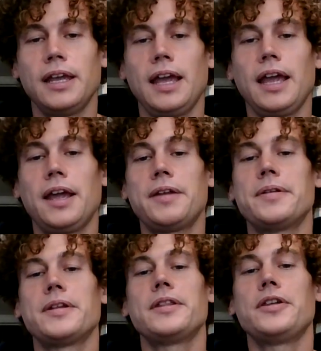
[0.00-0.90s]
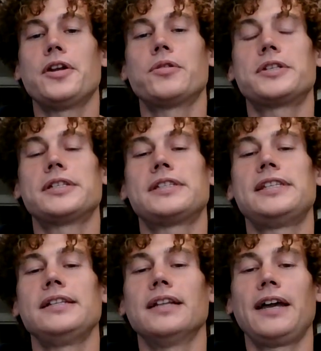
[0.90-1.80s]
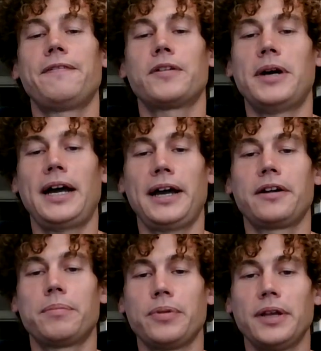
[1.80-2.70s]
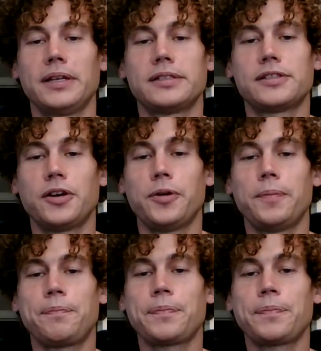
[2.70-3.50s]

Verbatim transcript: and, you know, to see life from a higher place. So